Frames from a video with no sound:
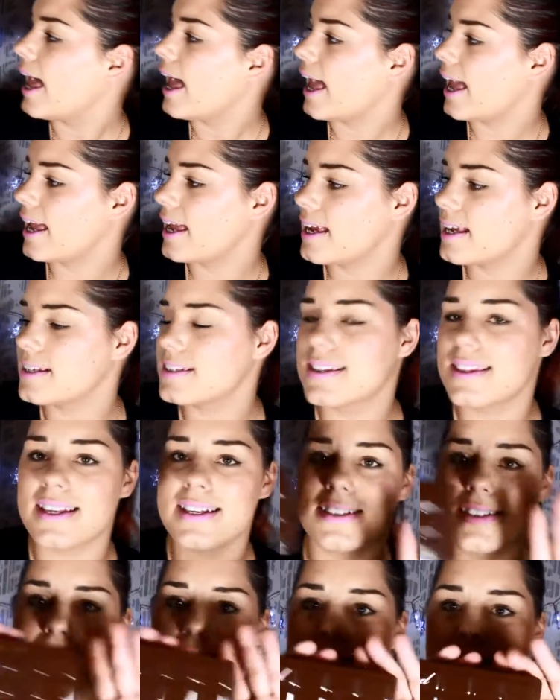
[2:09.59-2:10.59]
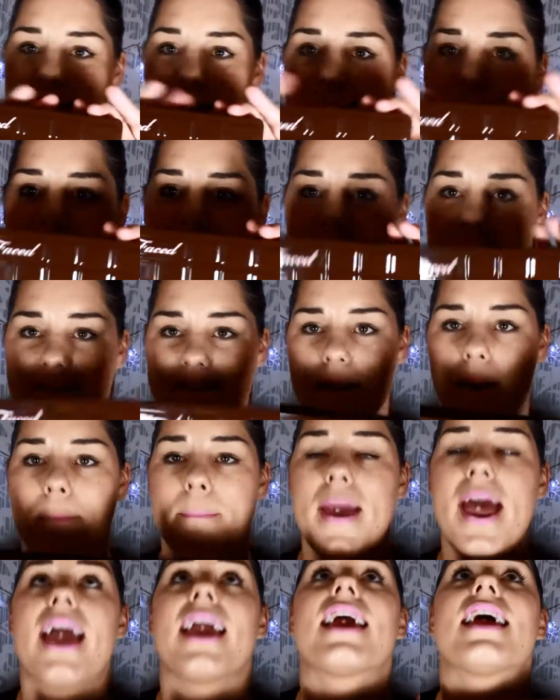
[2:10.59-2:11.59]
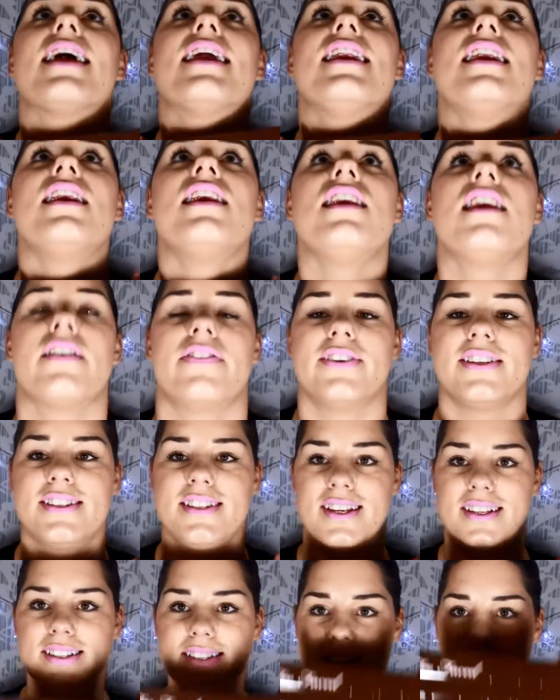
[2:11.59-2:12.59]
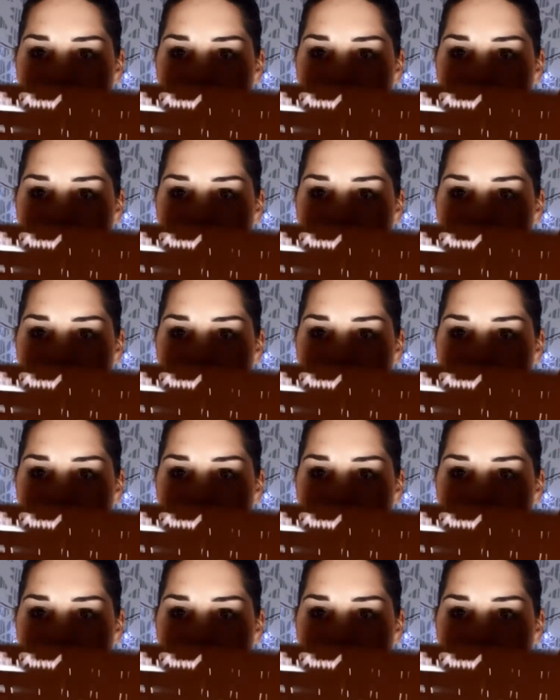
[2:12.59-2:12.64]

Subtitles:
and this thing is magnificent.